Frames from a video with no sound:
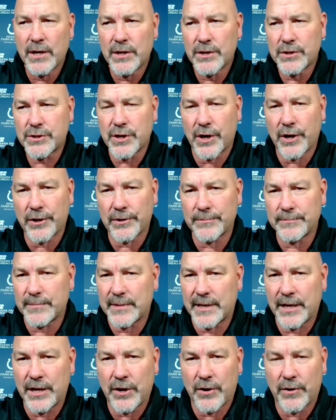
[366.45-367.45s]
So,
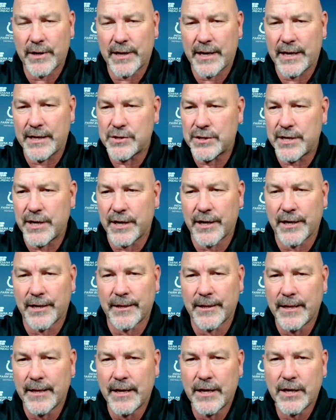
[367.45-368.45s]
you know, he's
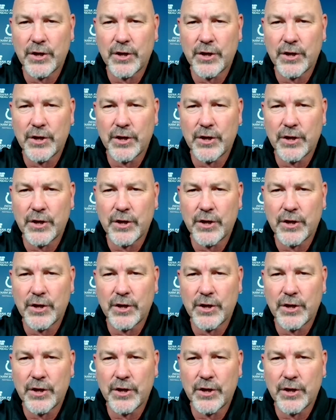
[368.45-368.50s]
still,